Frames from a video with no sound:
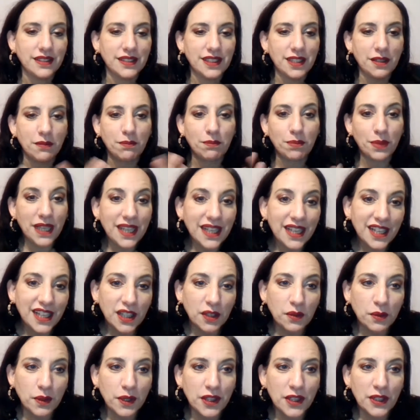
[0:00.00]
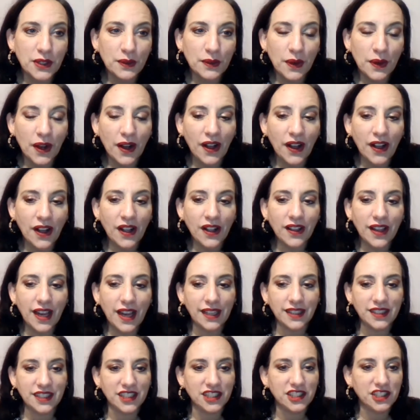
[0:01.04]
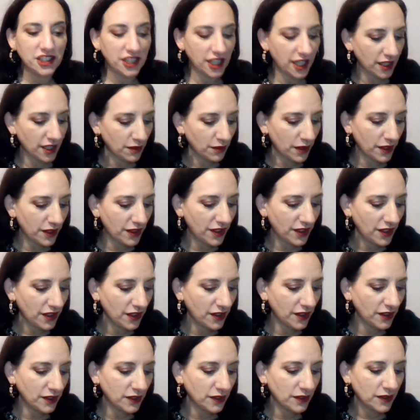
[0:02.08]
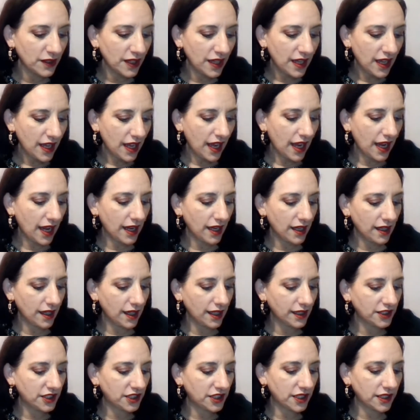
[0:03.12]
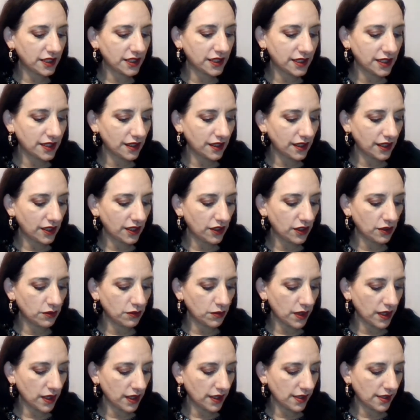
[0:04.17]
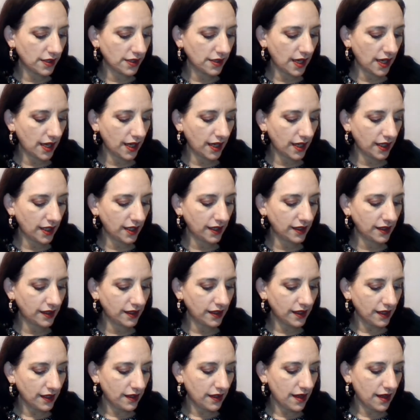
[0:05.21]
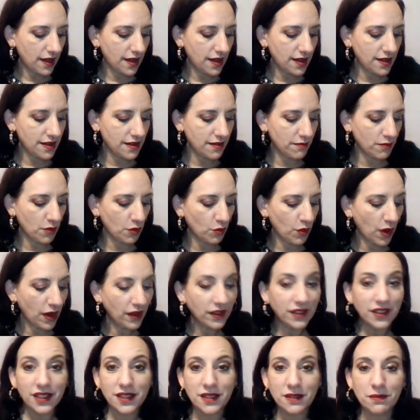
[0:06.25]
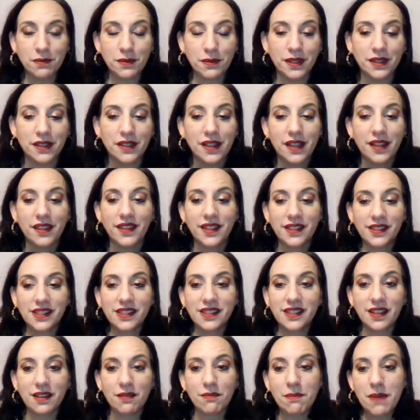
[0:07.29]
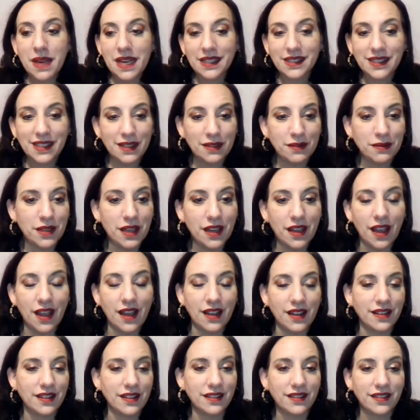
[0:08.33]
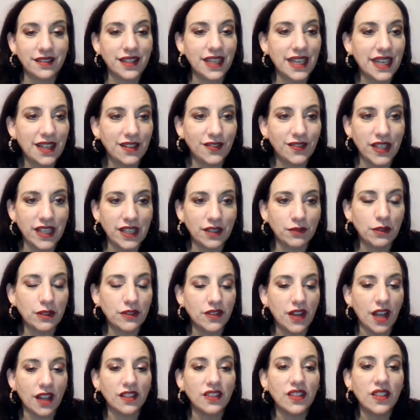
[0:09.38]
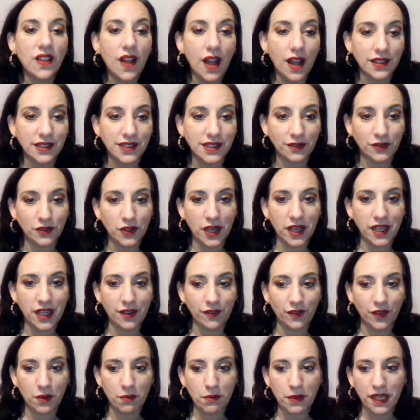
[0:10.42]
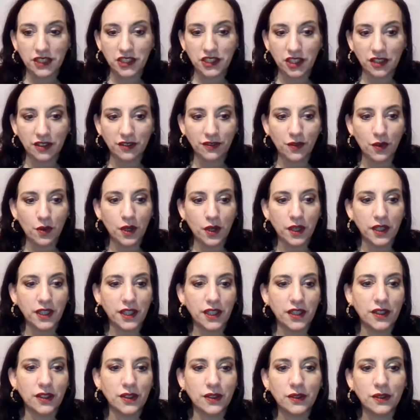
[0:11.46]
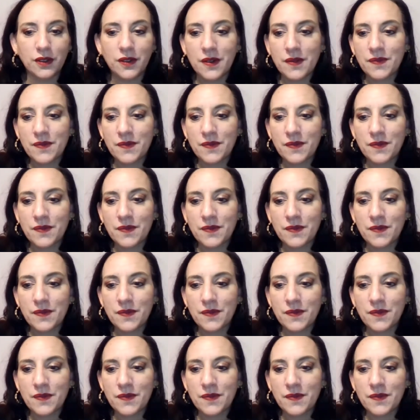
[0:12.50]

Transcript: to be here with you all and to share with you. And I just, you know, want to say um, welcome. This is an amazing uh, evening. We've got lots of great information for you.